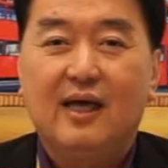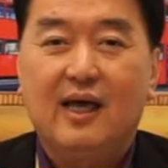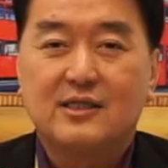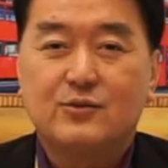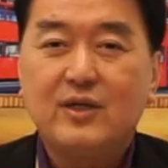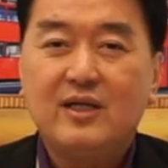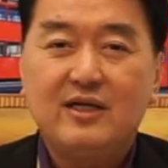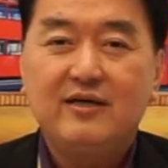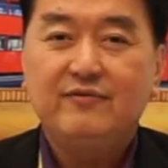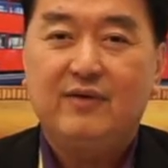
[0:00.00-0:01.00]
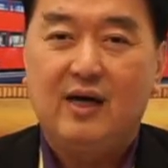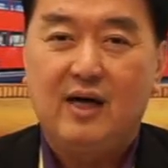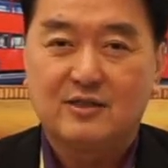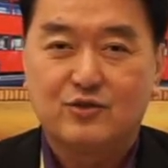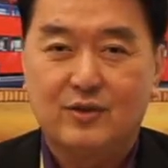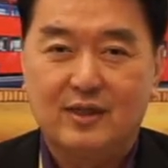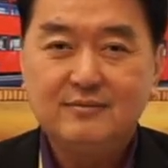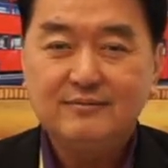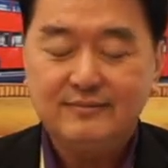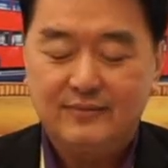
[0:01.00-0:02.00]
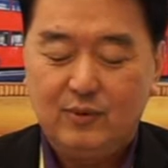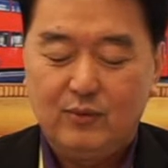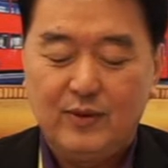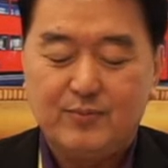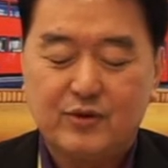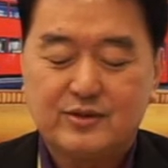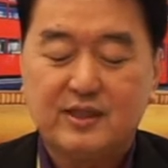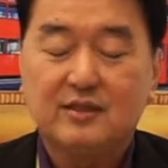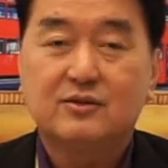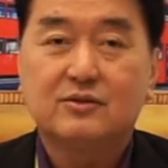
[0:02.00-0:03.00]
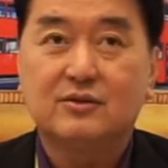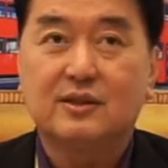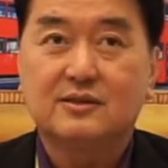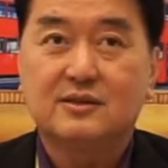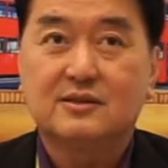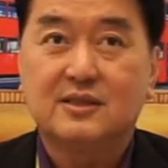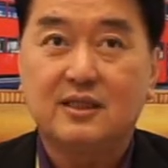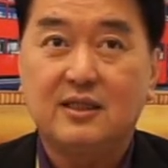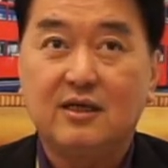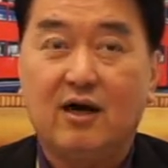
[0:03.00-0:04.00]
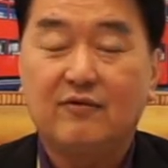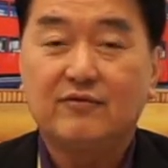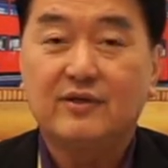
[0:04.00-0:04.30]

As we leave Hazeland, we proceed to the city of